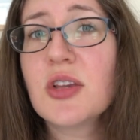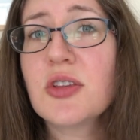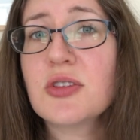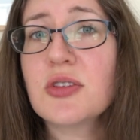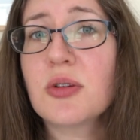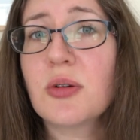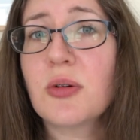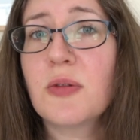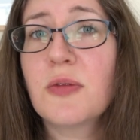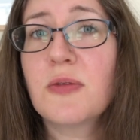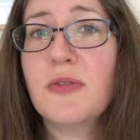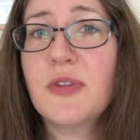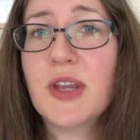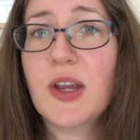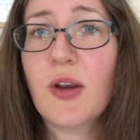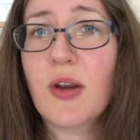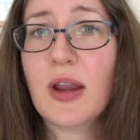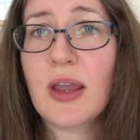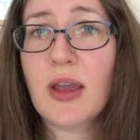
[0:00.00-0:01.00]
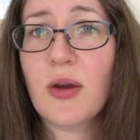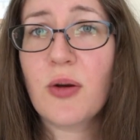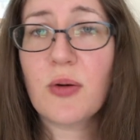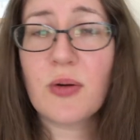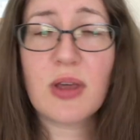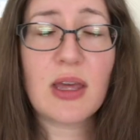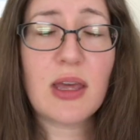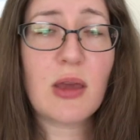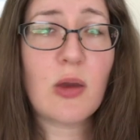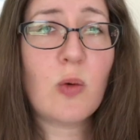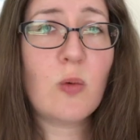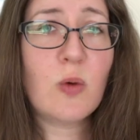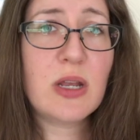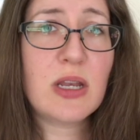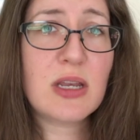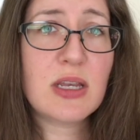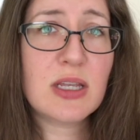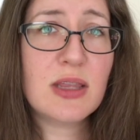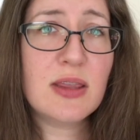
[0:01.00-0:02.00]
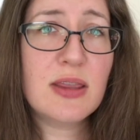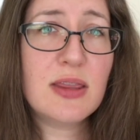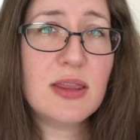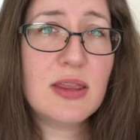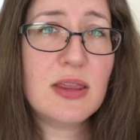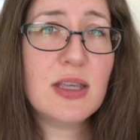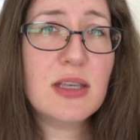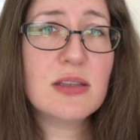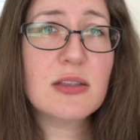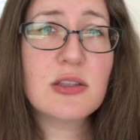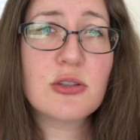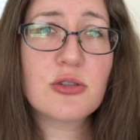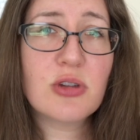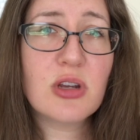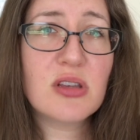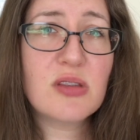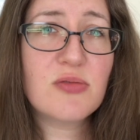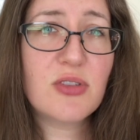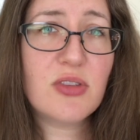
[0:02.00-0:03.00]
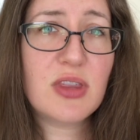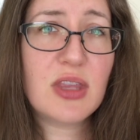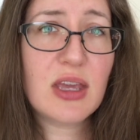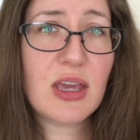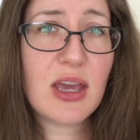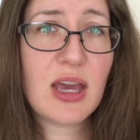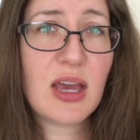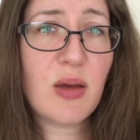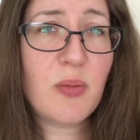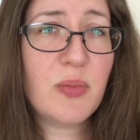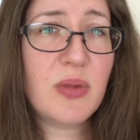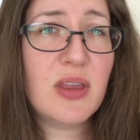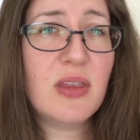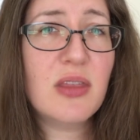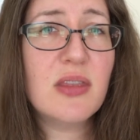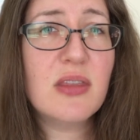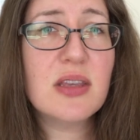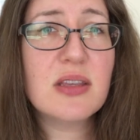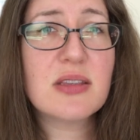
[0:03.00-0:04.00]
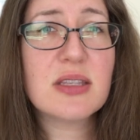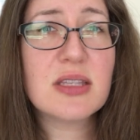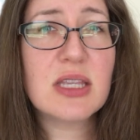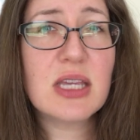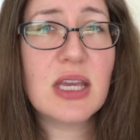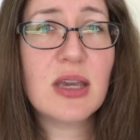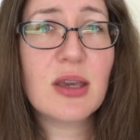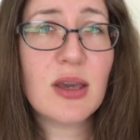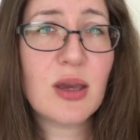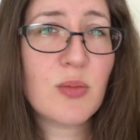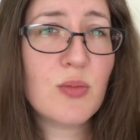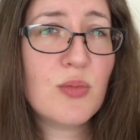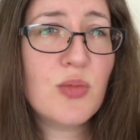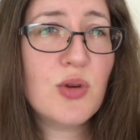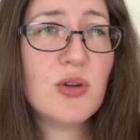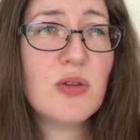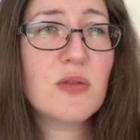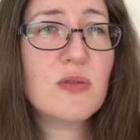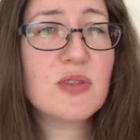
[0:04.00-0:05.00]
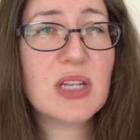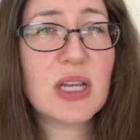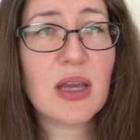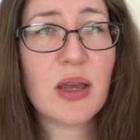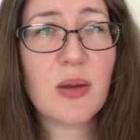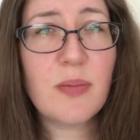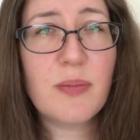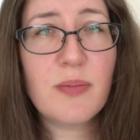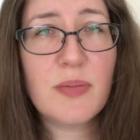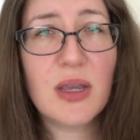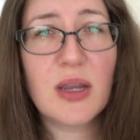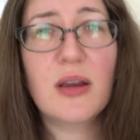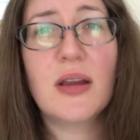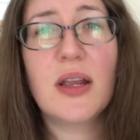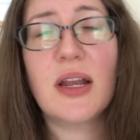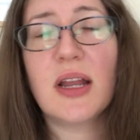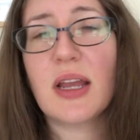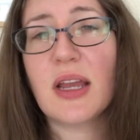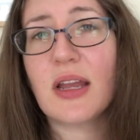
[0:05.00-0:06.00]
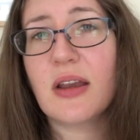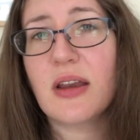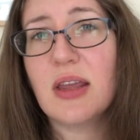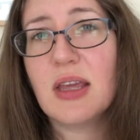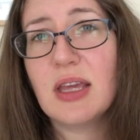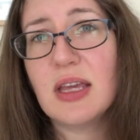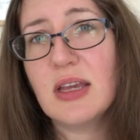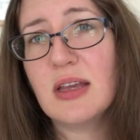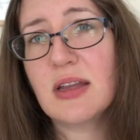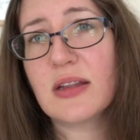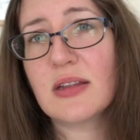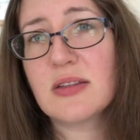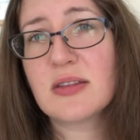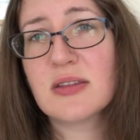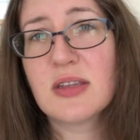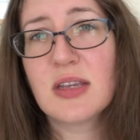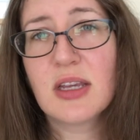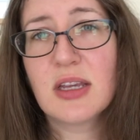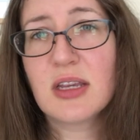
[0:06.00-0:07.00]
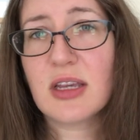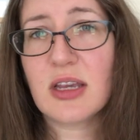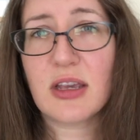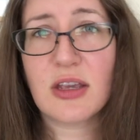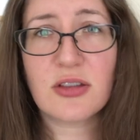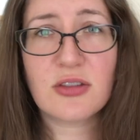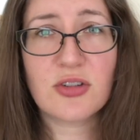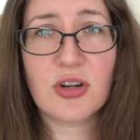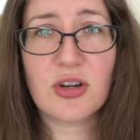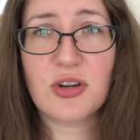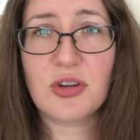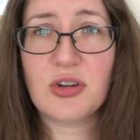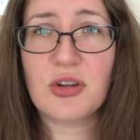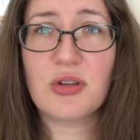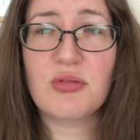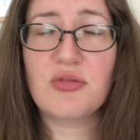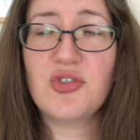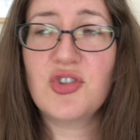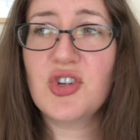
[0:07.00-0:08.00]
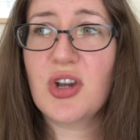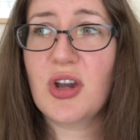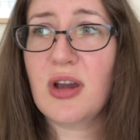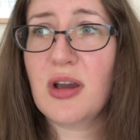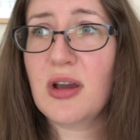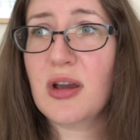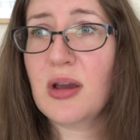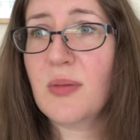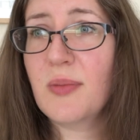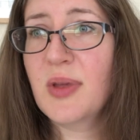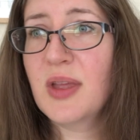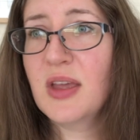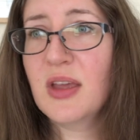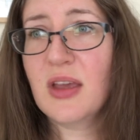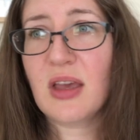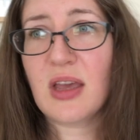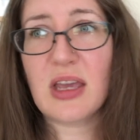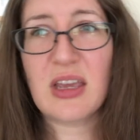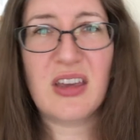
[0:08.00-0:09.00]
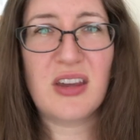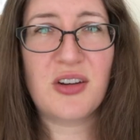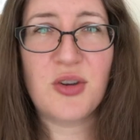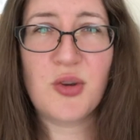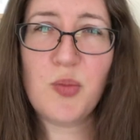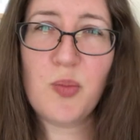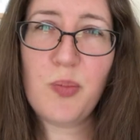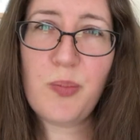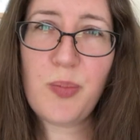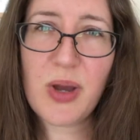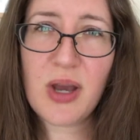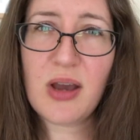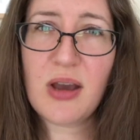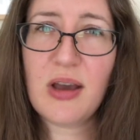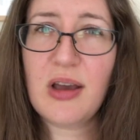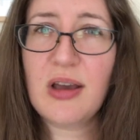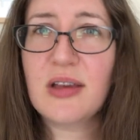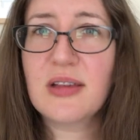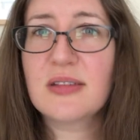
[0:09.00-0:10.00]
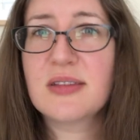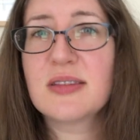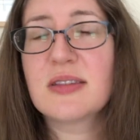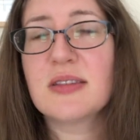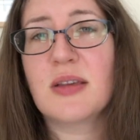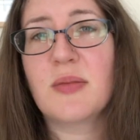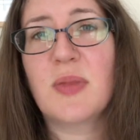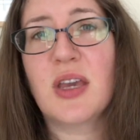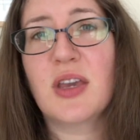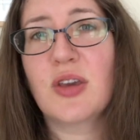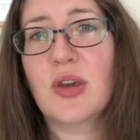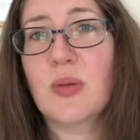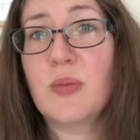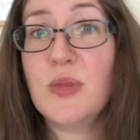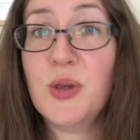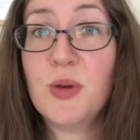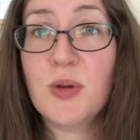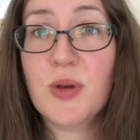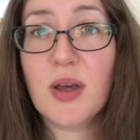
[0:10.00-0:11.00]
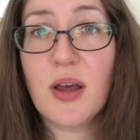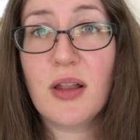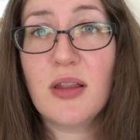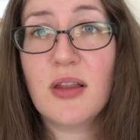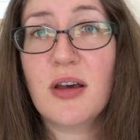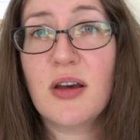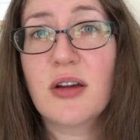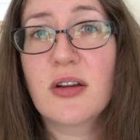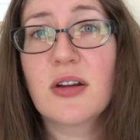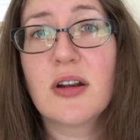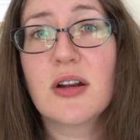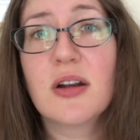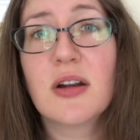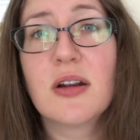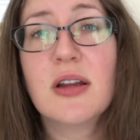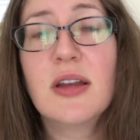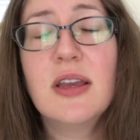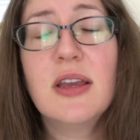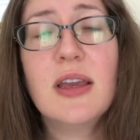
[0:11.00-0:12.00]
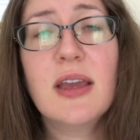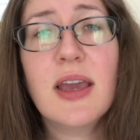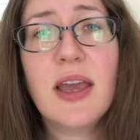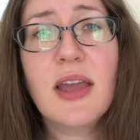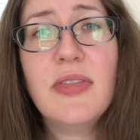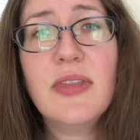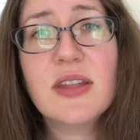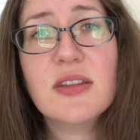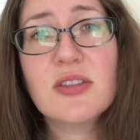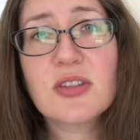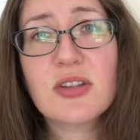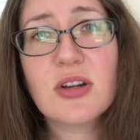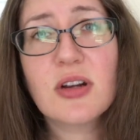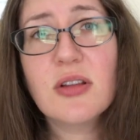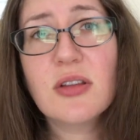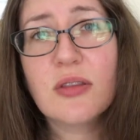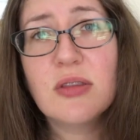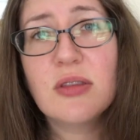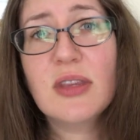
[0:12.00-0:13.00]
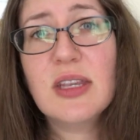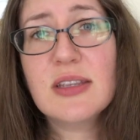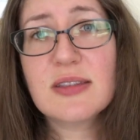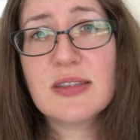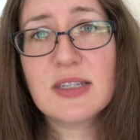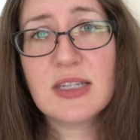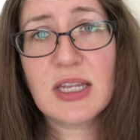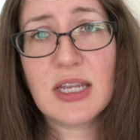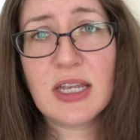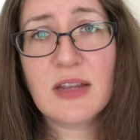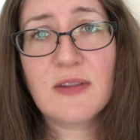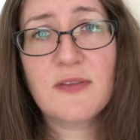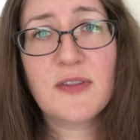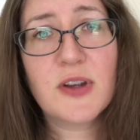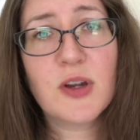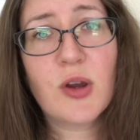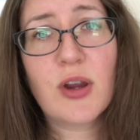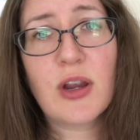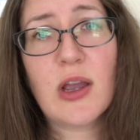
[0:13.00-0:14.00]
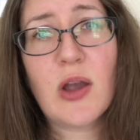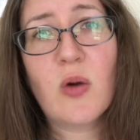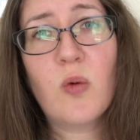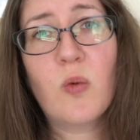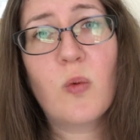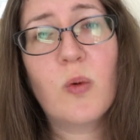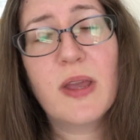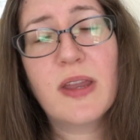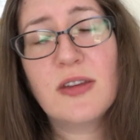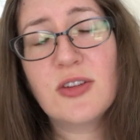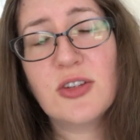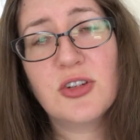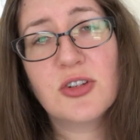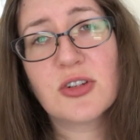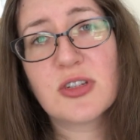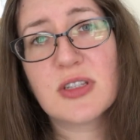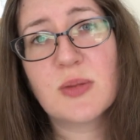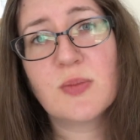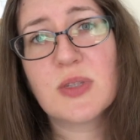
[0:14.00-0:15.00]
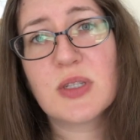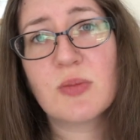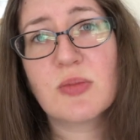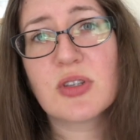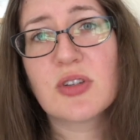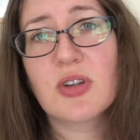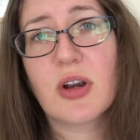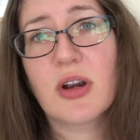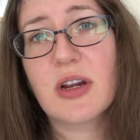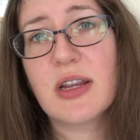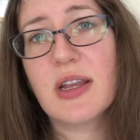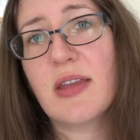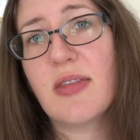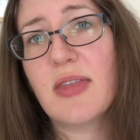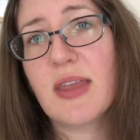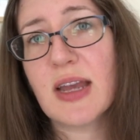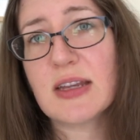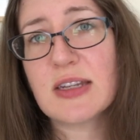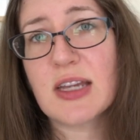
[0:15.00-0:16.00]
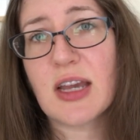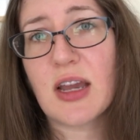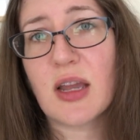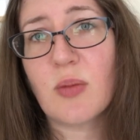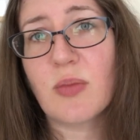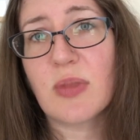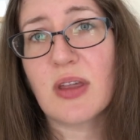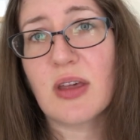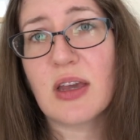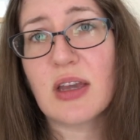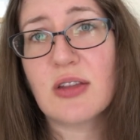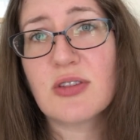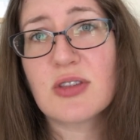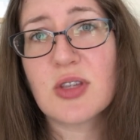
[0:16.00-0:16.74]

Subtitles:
So figuring out, okay, when did this stressful thing happen, this thing, I moved, I got married, I had kids, I started a new job, I got a new boss, my commute got longer, and then start listing and figuring out when did your symptoms start in that timeline.